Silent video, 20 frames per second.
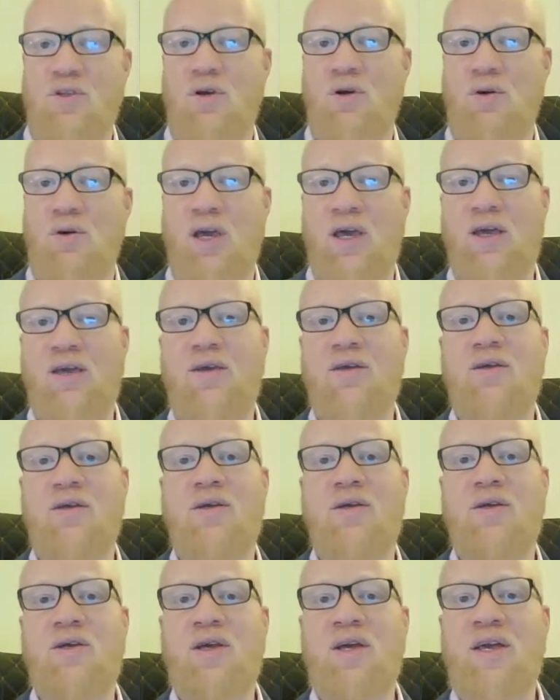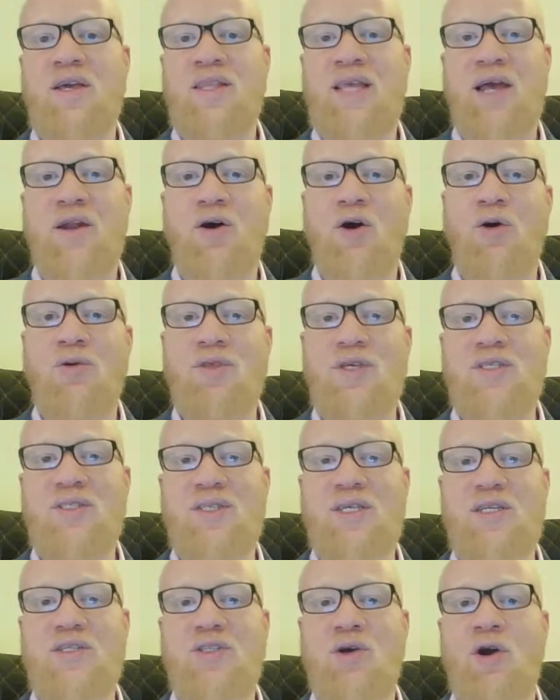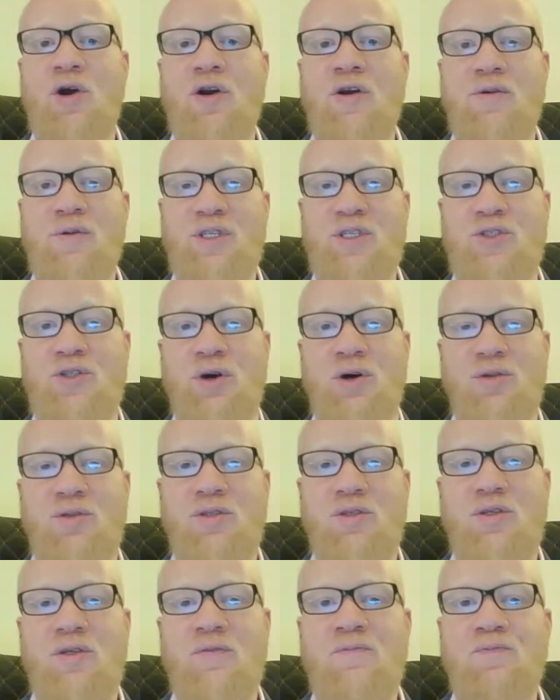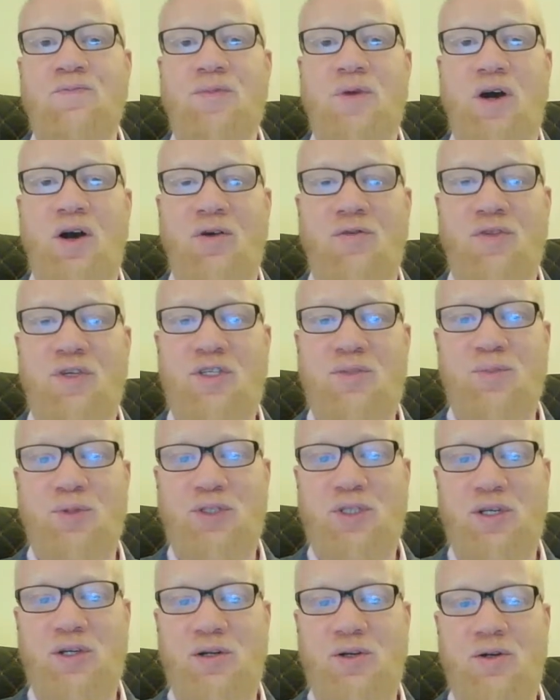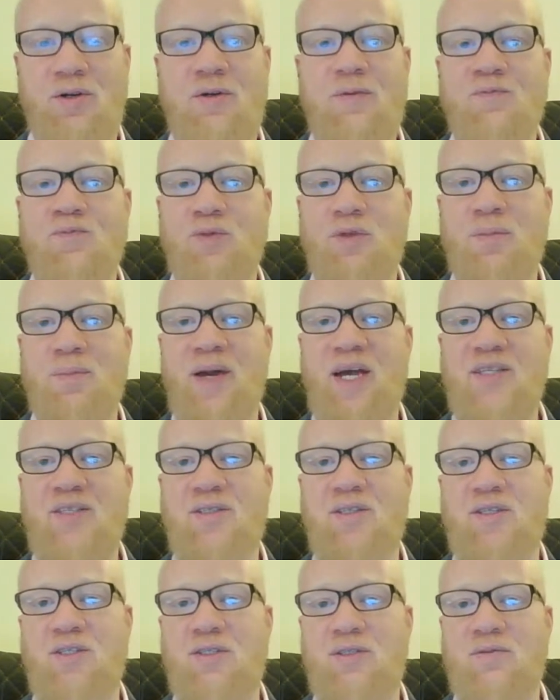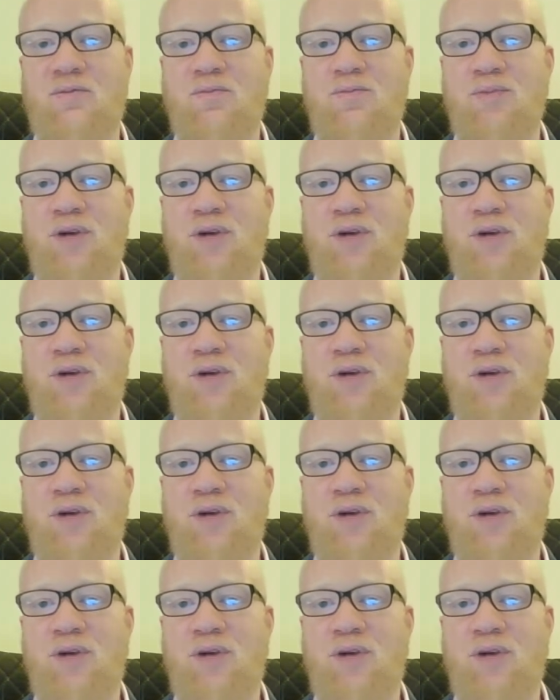Okay? And all these things are a result of these particular capacities,